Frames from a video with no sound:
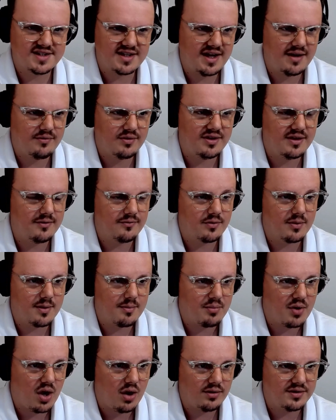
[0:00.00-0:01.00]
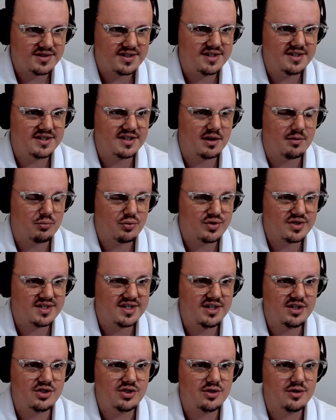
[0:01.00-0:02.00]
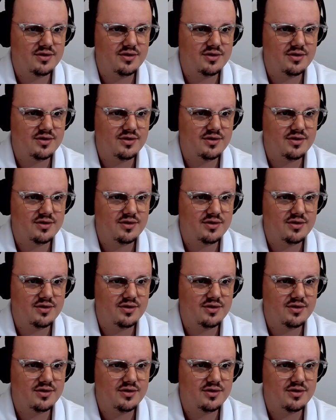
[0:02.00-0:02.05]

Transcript: everything from the policies and the procedures